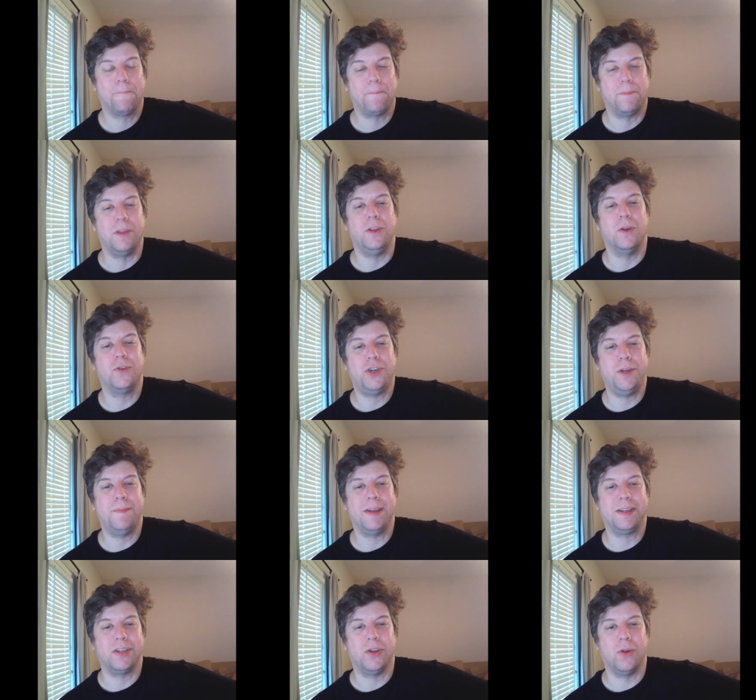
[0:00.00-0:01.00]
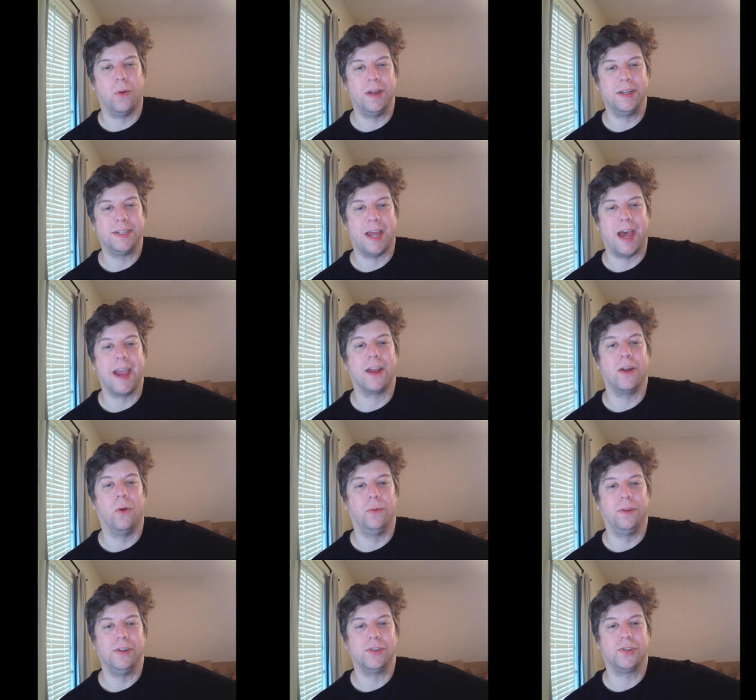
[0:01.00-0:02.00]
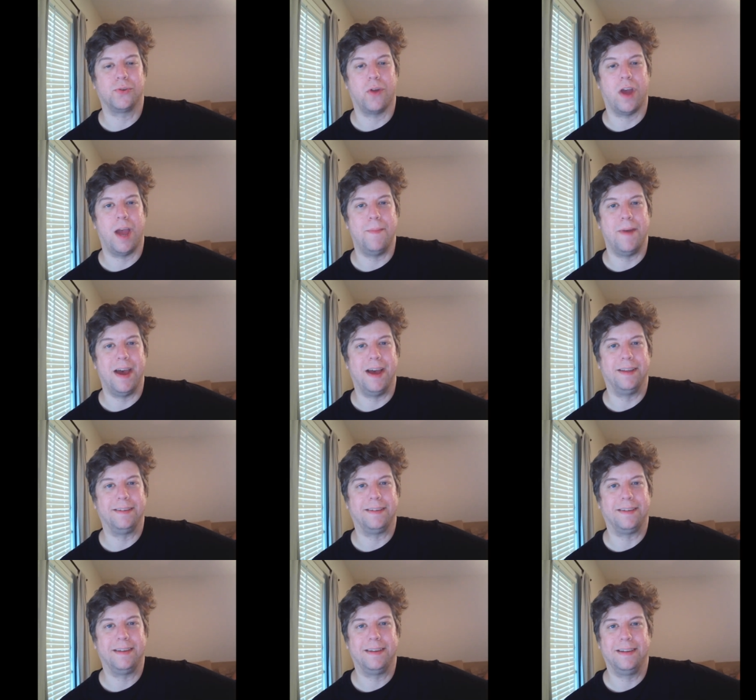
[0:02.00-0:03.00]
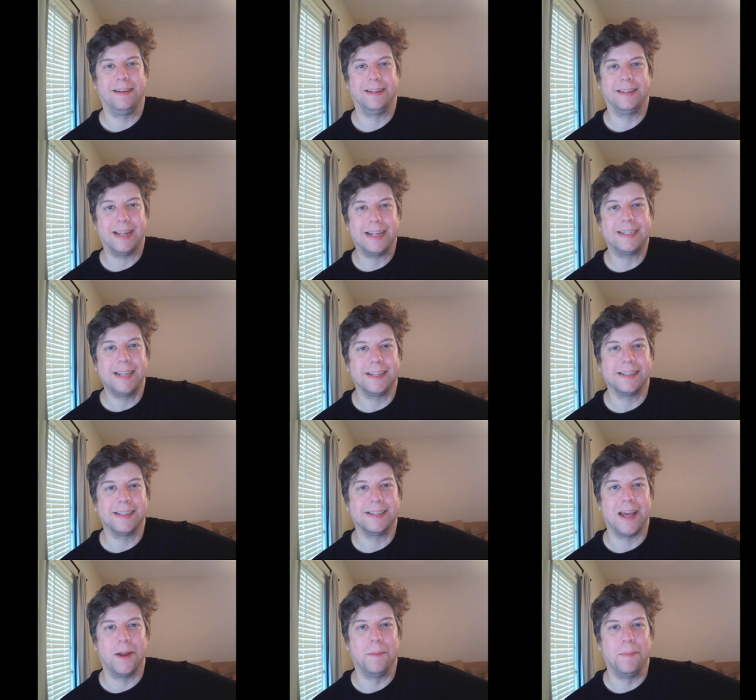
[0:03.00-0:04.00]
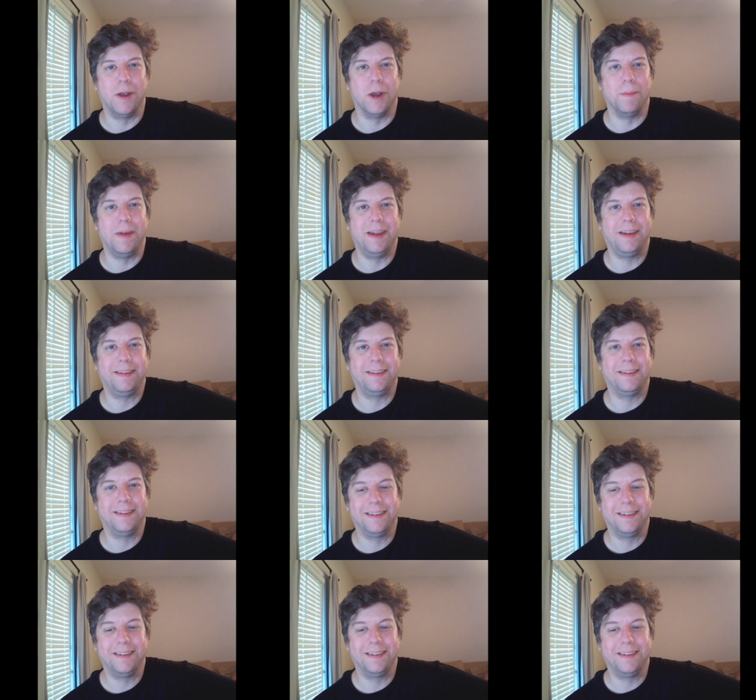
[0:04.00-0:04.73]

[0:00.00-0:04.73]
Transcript: Then Yoshi makes a noise that I can only describe as, that's not the sound a bear makes.